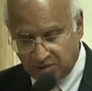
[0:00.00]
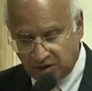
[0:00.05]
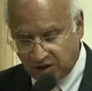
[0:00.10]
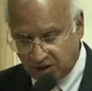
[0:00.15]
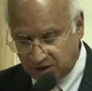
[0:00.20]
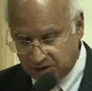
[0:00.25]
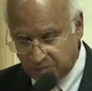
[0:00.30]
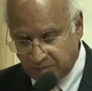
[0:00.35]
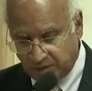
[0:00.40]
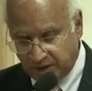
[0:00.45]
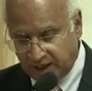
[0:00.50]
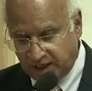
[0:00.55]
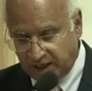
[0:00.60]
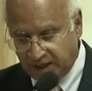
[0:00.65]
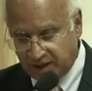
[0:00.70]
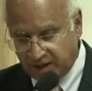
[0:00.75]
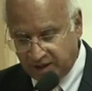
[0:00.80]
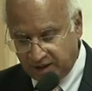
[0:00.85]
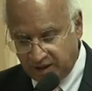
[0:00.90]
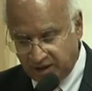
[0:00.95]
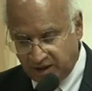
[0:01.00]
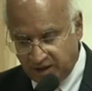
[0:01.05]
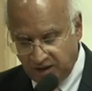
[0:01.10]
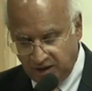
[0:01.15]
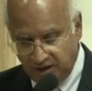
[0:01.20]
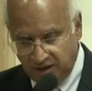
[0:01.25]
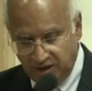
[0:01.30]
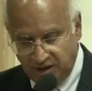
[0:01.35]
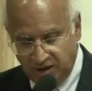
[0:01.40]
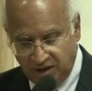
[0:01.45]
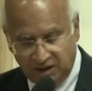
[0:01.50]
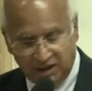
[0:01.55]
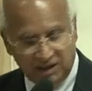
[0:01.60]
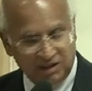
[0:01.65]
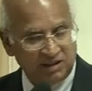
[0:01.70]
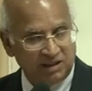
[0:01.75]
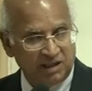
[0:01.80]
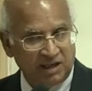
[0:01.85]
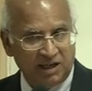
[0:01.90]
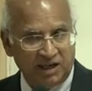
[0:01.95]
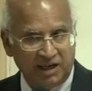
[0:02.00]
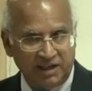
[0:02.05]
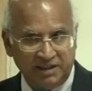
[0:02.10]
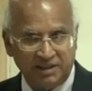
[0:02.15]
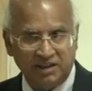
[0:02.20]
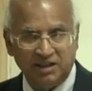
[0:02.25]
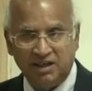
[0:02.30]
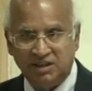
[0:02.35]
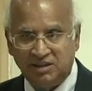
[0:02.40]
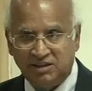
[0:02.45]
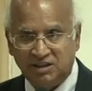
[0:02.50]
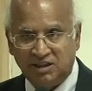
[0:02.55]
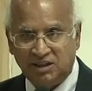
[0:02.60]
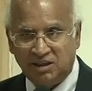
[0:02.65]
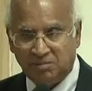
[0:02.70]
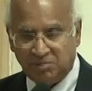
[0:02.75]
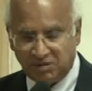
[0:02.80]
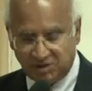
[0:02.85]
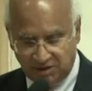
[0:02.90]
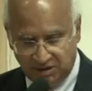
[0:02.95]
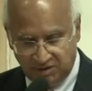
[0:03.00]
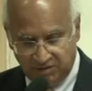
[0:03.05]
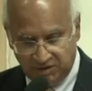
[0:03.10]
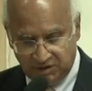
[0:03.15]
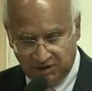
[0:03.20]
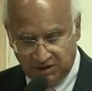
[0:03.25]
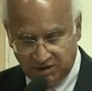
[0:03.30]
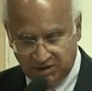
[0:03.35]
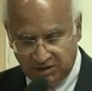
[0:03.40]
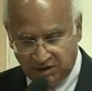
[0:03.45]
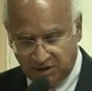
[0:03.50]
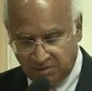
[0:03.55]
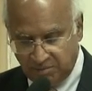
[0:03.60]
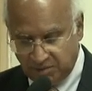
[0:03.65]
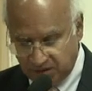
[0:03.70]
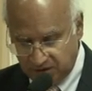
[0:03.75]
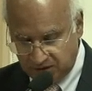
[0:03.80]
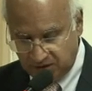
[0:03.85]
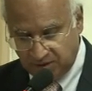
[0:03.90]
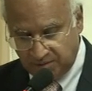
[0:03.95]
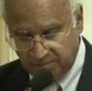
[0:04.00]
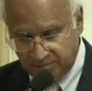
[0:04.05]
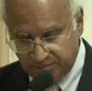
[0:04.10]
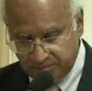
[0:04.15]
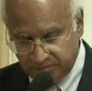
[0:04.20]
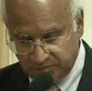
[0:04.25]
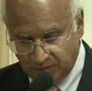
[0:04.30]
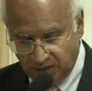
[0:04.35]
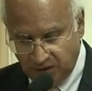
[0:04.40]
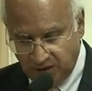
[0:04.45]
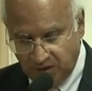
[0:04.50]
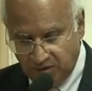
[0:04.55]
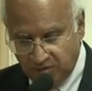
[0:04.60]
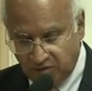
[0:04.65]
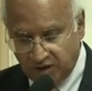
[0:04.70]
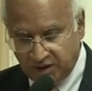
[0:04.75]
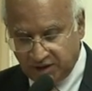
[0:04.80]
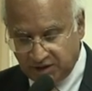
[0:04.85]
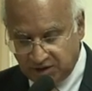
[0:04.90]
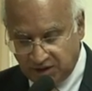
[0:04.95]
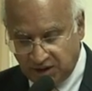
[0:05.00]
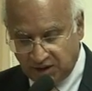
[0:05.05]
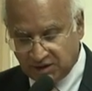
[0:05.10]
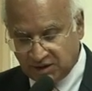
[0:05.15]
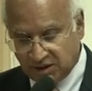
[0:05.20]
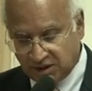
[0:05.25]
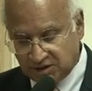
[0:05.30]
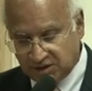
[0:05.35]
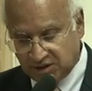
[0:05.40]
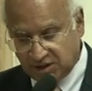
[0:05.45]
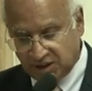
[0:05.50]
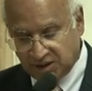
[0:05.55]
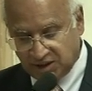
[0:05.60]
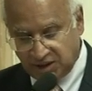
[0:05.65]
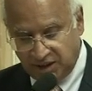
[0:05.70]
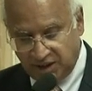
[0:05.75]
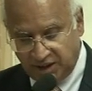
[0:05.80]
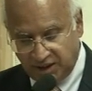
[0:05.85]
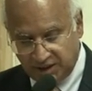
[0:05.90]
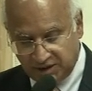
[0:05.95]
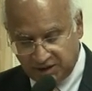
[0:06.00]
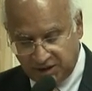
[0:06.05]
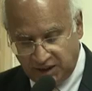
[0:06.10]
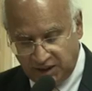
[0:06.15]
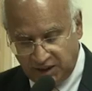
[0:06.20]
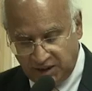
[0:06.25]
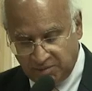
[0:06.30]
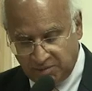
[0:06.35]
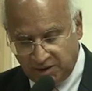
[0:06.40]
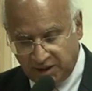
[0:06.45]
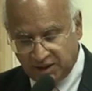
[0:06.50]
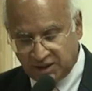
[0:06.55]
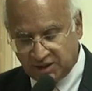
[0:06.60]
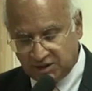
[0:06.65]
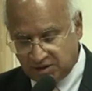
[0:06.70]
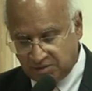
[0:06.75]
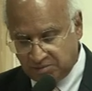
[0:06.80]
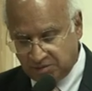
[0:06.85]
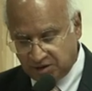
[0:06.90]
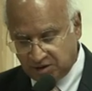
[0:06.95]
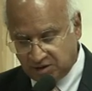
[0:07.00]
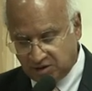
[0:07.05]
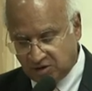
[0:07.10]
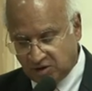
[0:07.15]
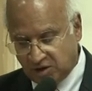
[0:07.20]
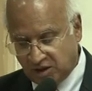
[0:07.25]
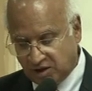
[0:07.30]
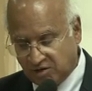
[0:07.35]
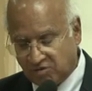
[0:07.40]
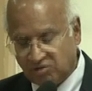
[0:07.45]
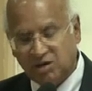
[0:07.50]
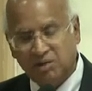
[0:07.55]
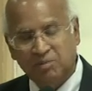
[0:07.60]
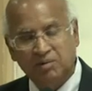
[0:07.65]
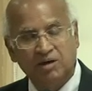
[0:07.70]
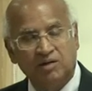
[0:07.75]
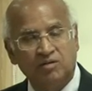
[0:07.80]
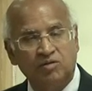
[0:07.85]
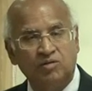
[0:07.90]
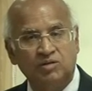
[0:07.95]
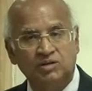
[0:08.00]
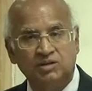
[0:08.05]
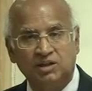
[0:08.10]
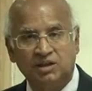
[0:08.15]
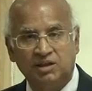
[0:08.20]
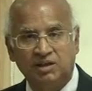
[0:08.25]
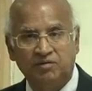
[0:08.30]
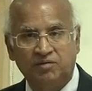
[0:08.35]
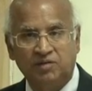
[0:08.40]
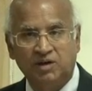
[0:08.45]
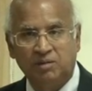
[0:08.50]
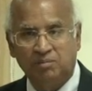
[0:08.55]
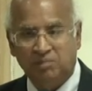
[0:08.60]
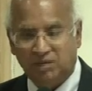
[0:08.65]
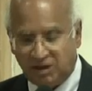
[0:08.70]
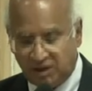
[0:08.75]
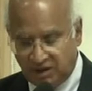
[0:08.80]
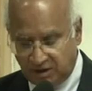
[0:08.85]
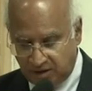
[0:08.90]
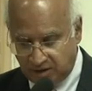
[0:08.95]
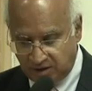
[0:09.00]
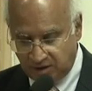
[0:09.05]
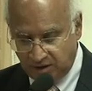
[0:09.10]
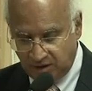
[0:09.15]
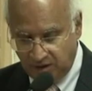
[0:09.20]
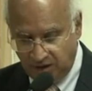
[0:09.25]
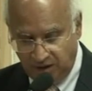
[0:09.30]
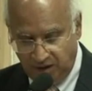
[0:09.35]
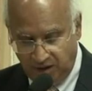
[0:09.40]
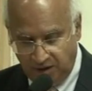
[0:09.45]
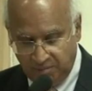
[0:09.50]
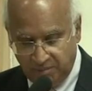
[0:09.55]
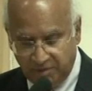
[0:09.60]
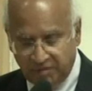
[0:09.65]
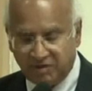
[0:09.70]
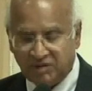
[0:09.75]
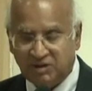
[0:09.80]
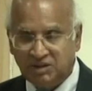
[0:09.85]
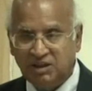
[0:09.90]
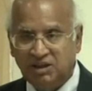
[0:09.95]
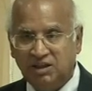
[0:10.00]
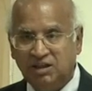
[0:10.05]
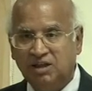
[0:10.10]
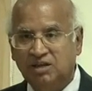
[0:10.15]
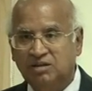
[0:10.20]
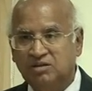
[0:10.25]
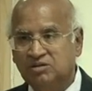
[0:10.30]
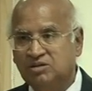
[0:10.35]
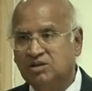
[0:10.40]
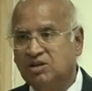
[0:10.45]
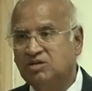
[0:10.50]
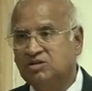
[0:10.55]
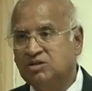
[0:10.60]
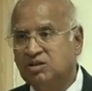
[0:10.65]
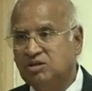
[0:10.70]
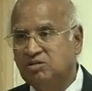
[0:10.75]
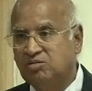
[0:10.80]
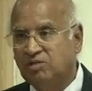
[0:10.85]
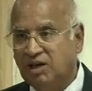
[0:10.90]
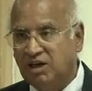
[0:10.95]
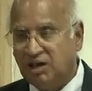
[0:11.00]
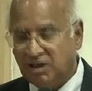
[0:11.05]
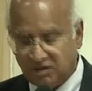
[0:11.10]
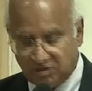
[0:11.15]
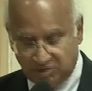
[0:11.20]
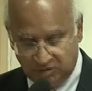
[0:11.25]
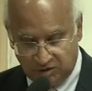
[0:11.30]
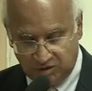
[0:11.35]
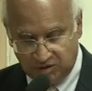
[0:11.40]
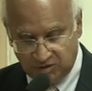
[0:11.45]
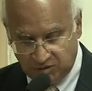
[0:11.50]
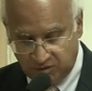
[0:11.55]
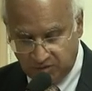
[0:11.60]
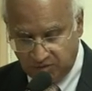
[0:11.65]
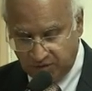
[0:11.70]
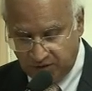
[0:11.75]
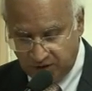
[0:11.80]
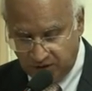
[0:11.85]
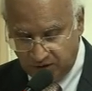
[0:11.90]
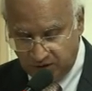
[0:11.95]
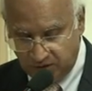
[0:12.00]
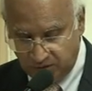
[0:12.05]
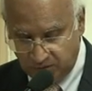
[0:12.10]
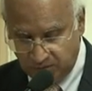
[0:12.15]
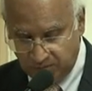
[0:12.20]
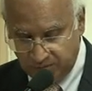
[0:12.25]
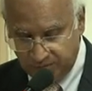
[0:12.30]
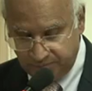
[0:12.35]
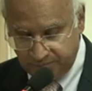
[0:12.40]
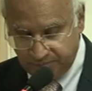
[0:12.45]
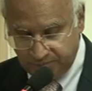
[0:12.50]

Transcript: and hospitality, healthcare, IT, IT-enabled services are amongst them. For instance, construction industry demand estimates show a requirement of over 35 million between the year 2012 and 2022.